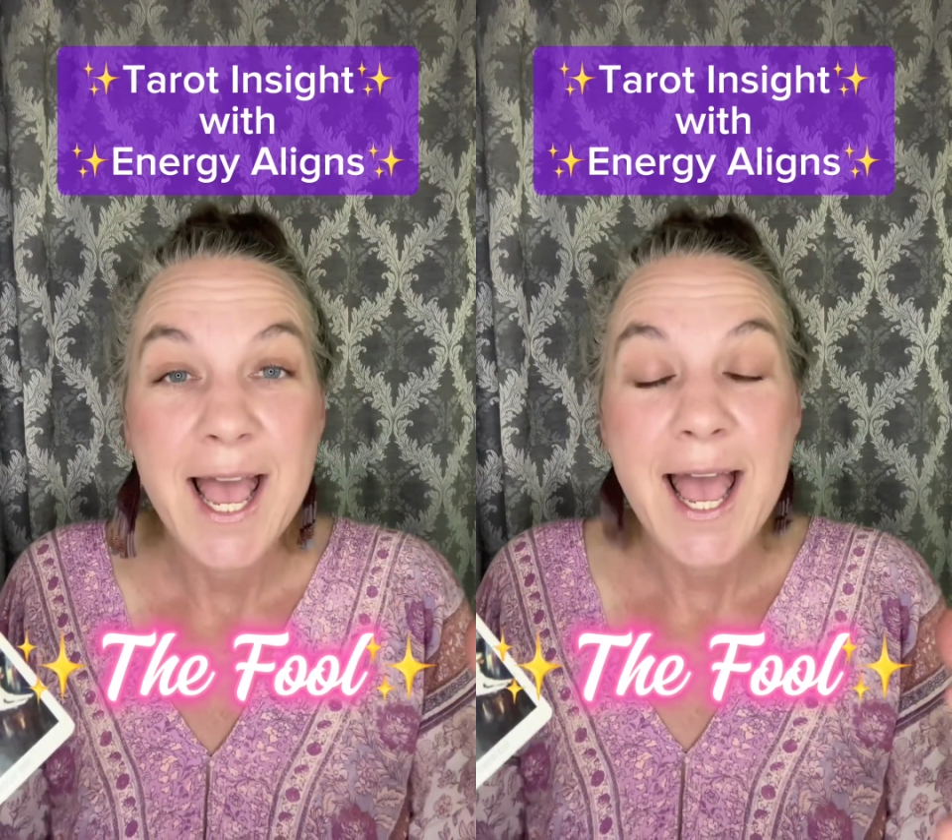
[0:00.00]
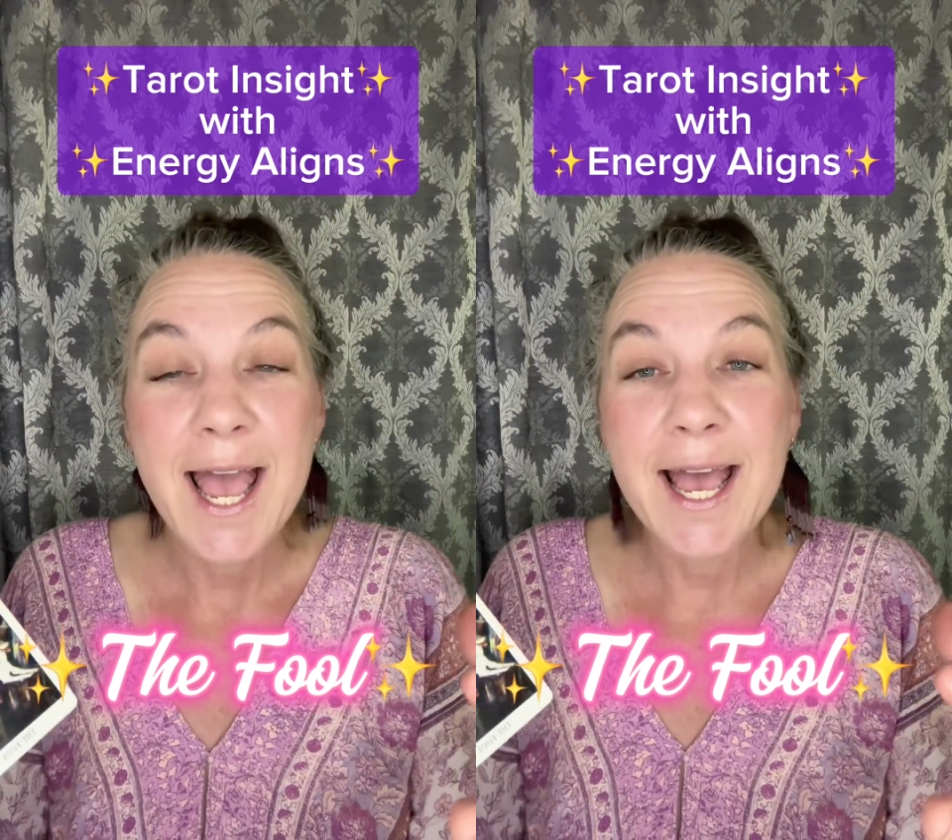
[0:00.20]

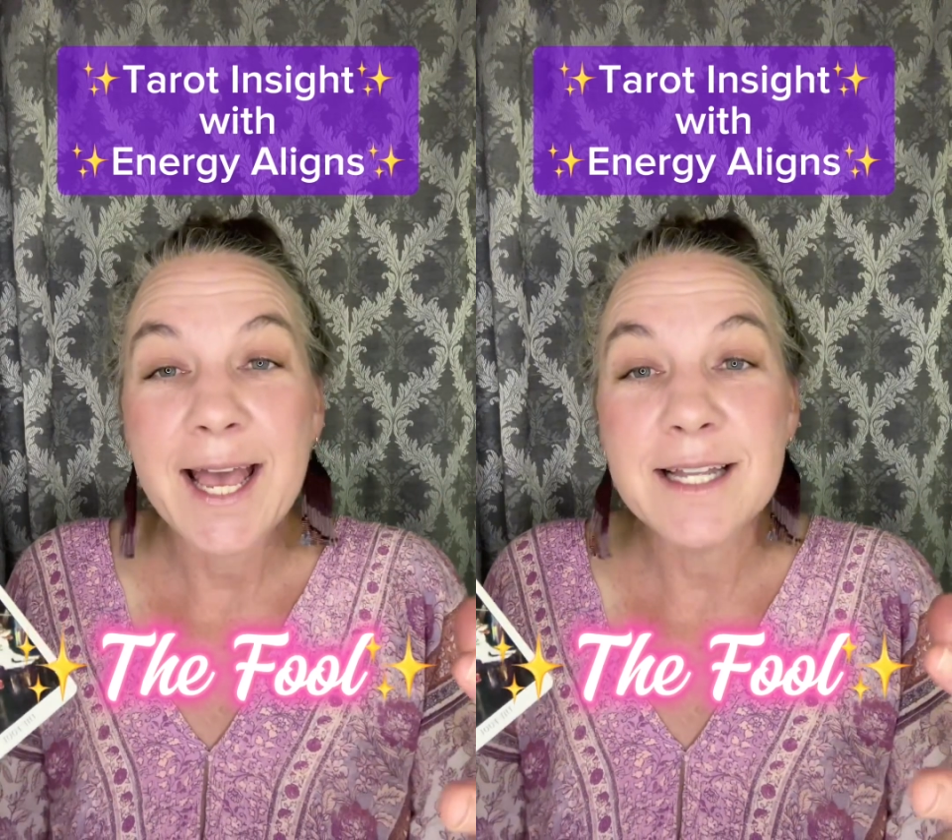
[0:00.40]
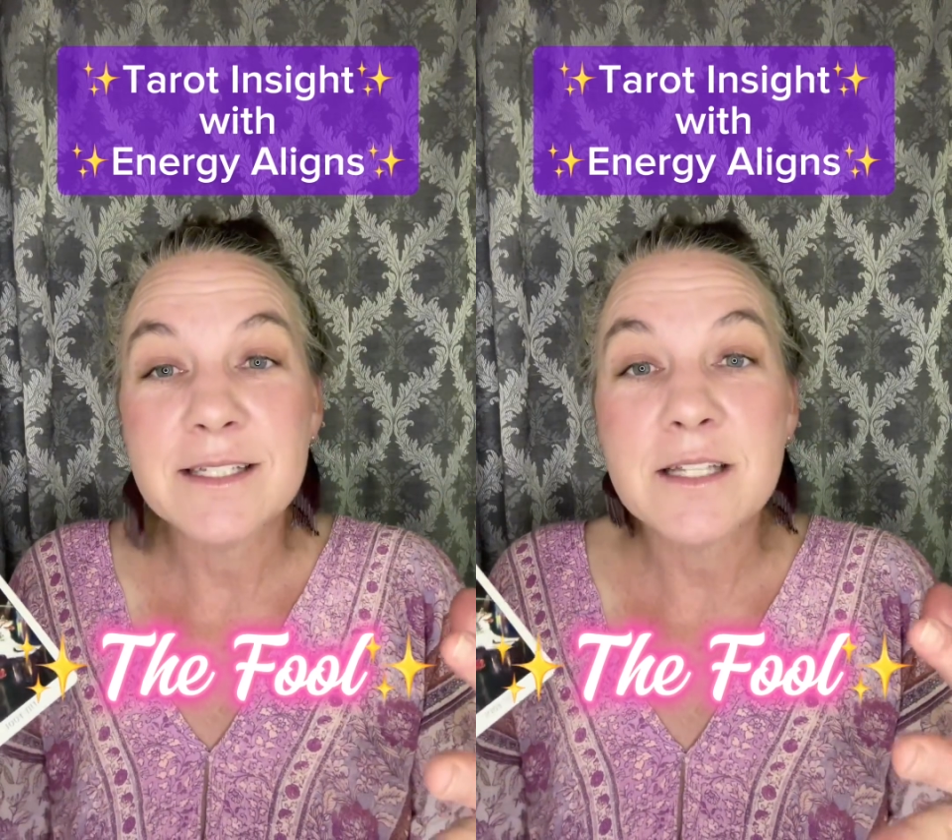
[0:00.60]

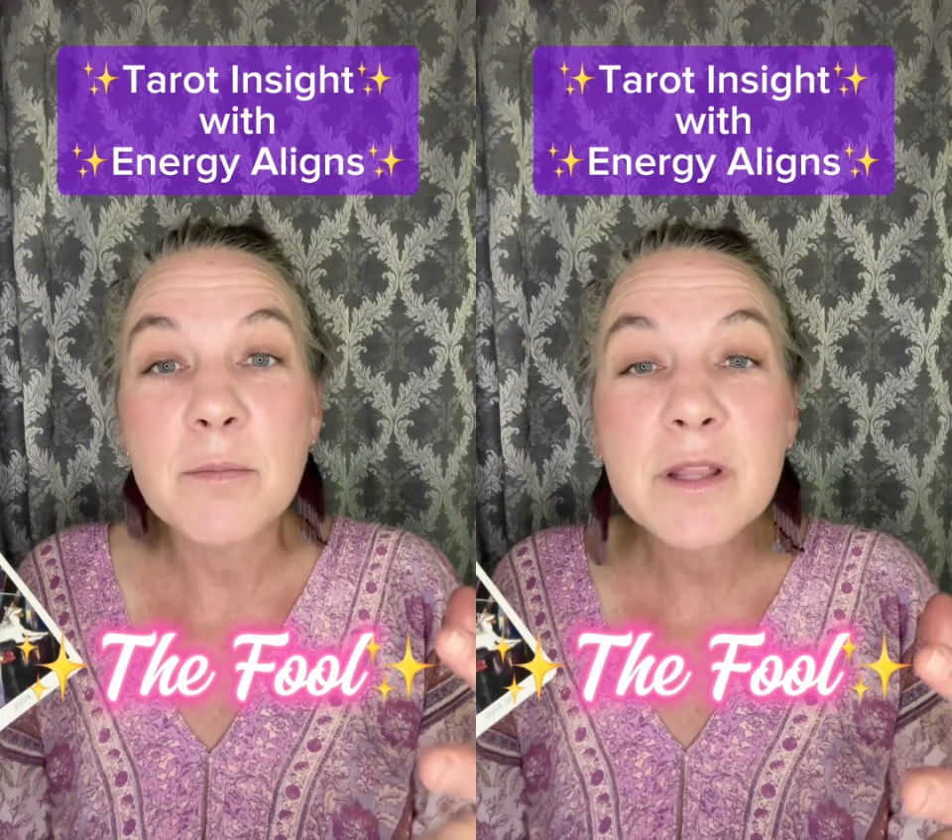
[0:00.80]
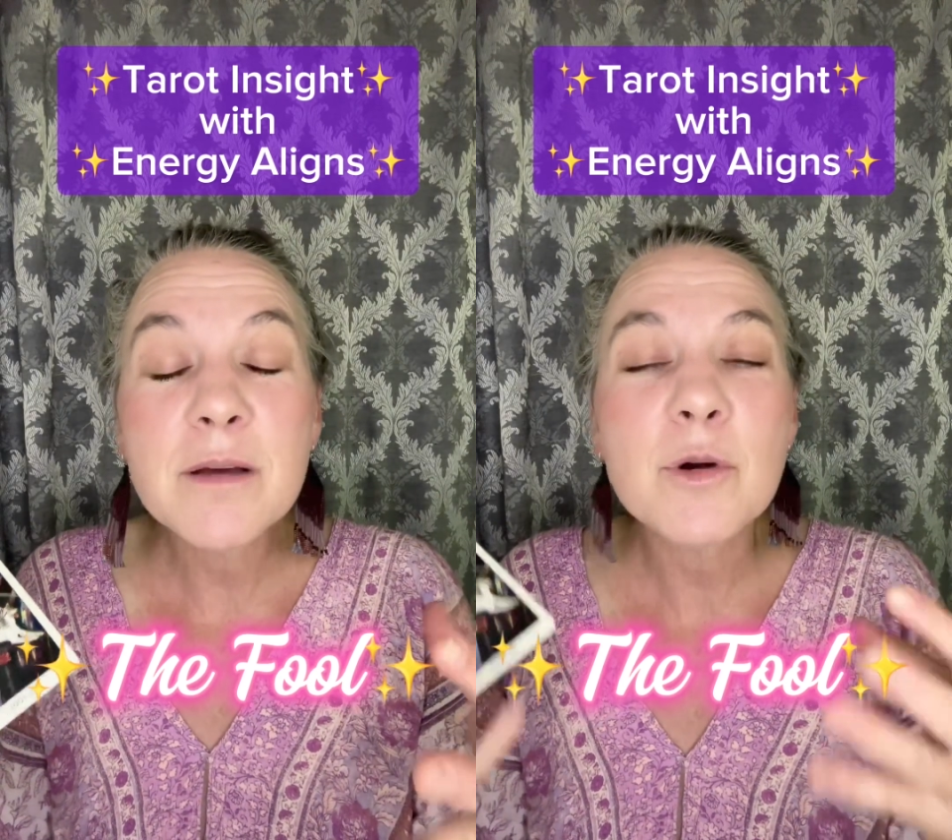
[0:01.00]
And some of
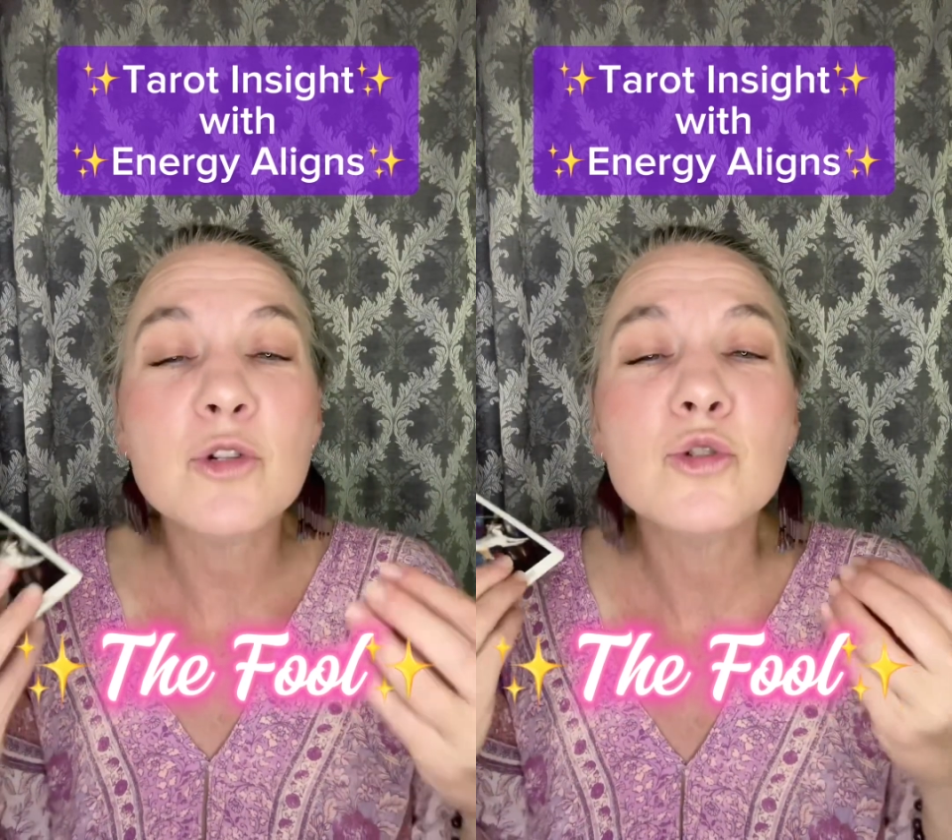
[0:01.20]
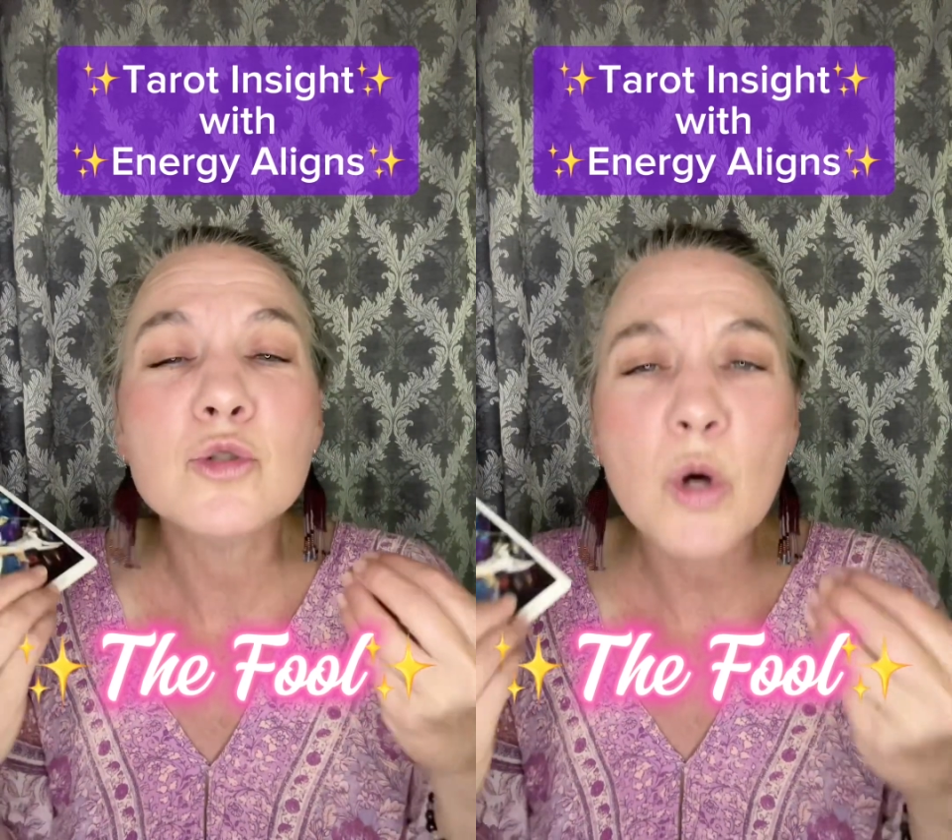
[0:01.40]
them are
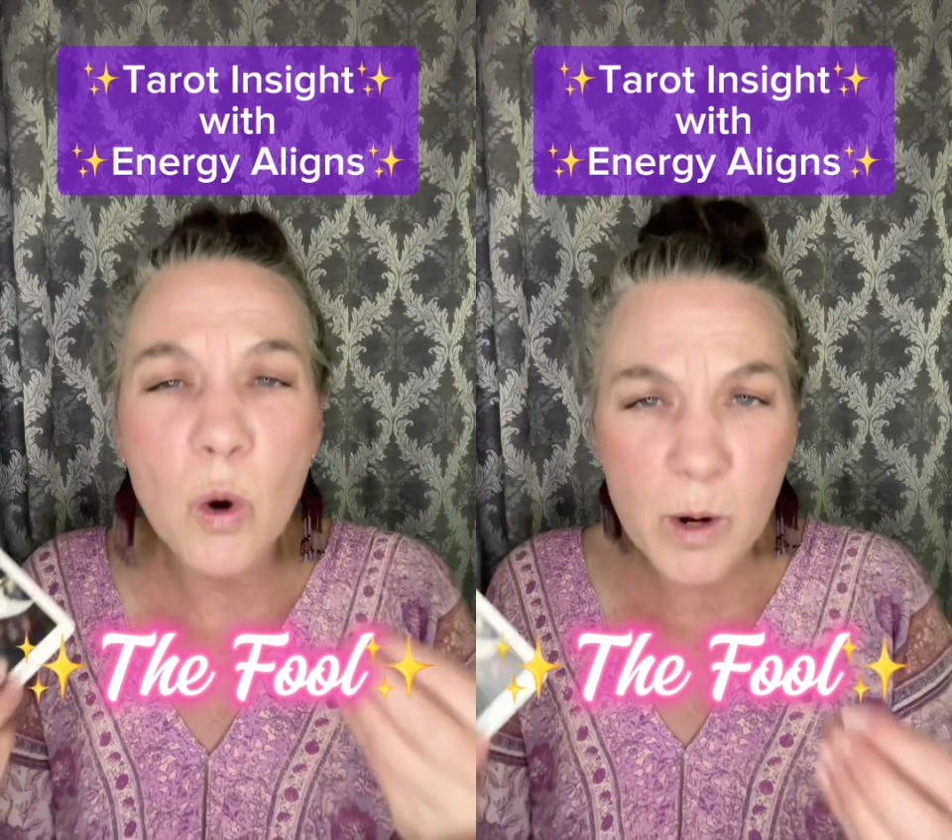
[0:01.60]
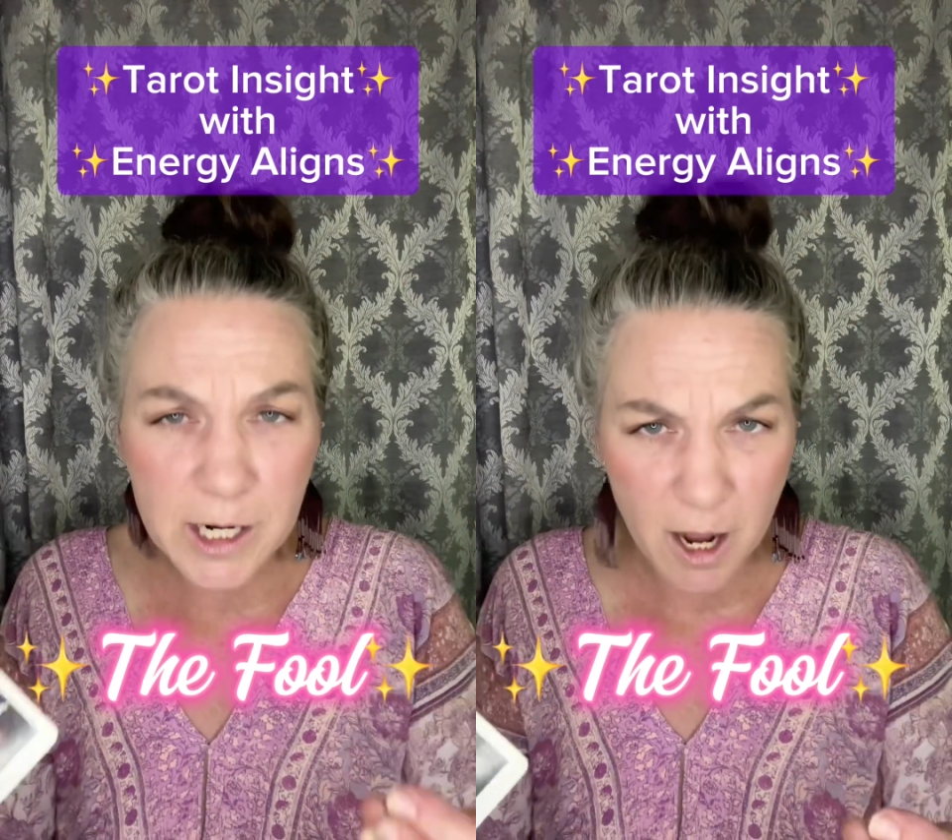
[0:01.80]
so
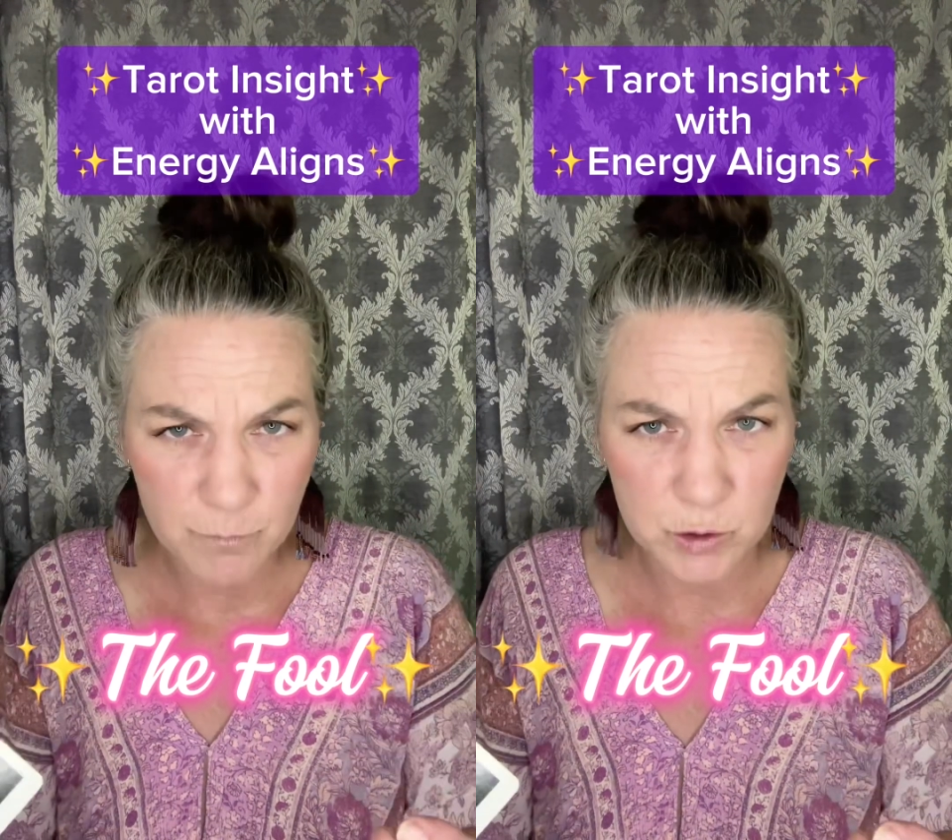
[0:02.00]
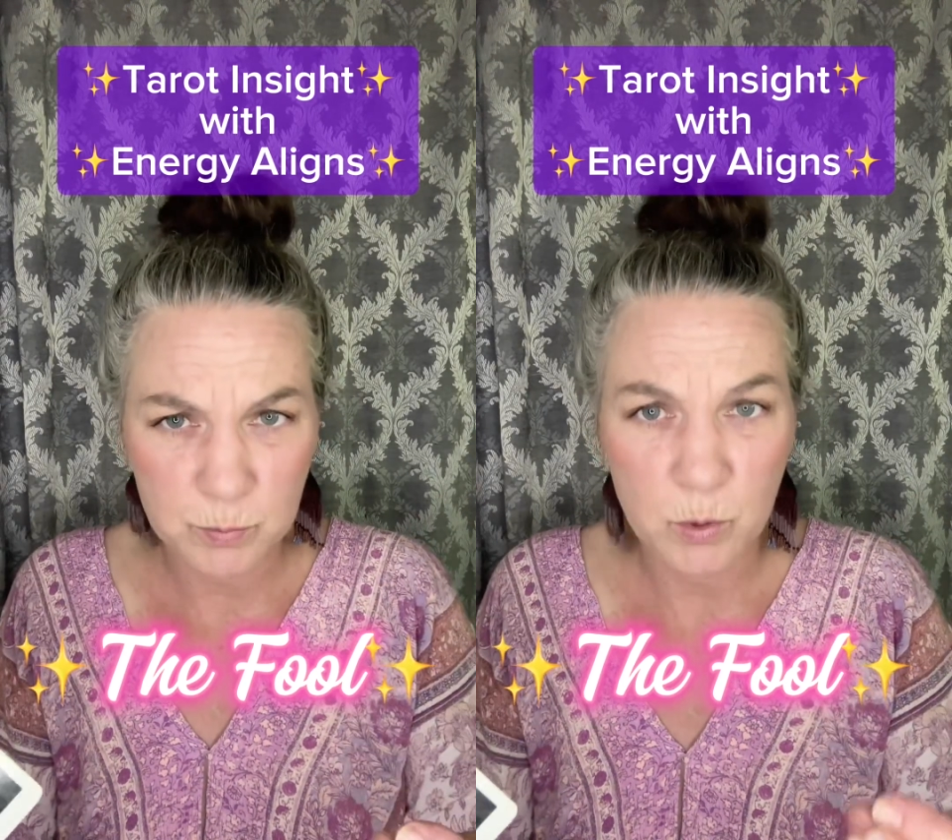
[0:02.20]

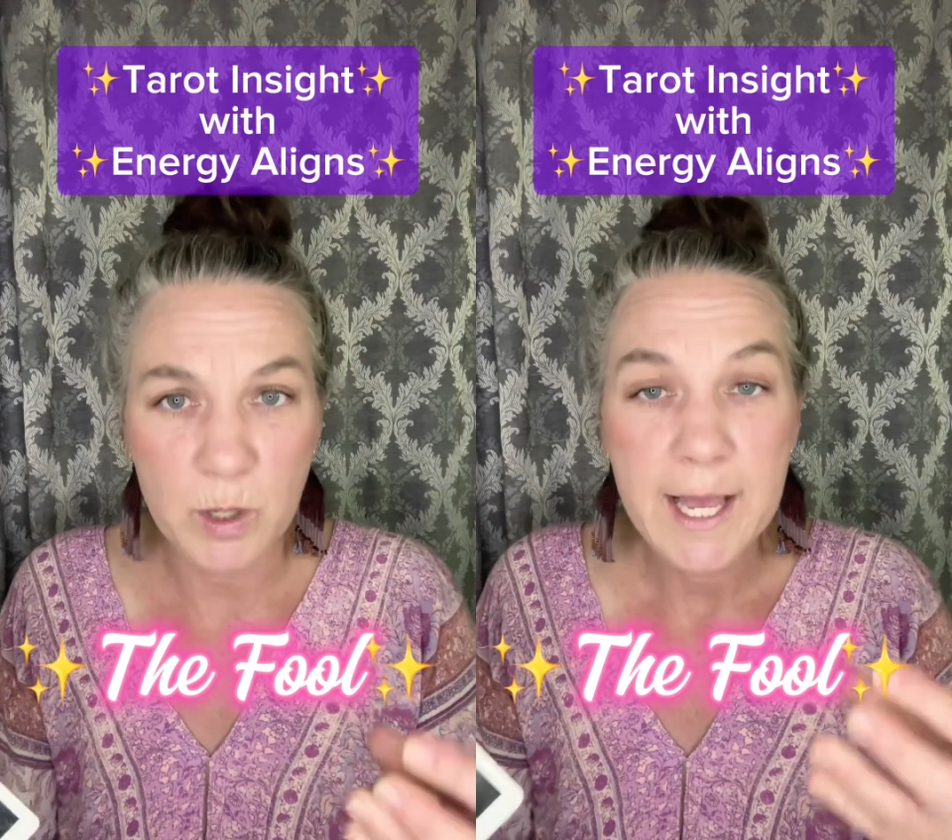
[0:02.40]
uncomfortable.